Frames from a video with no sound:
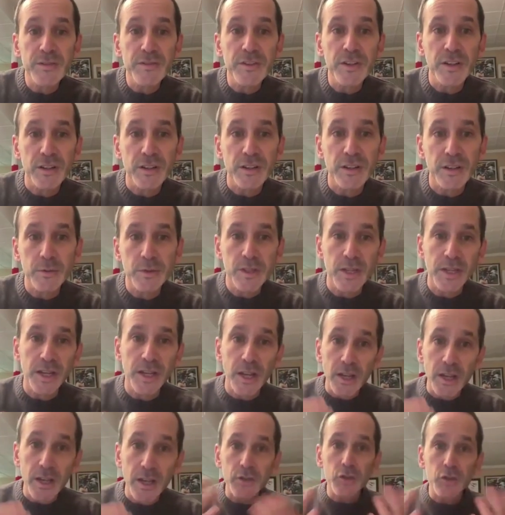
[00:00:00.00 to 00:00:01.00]
was defeated. It was
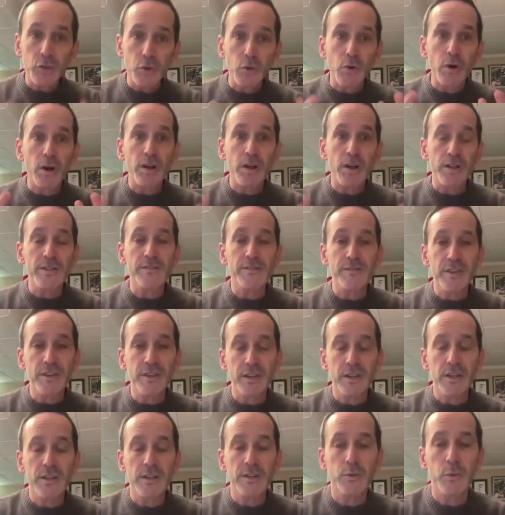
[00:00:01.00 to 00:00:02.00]
like a historic
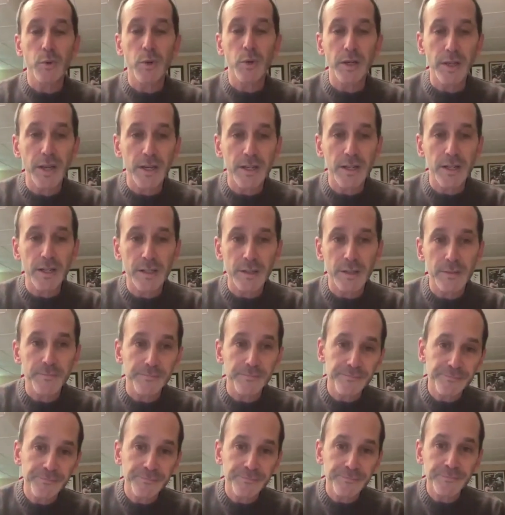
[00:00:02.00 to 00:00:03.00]
defeat in 2019.
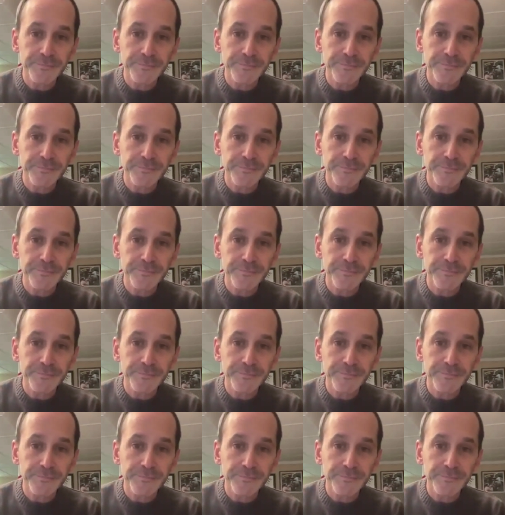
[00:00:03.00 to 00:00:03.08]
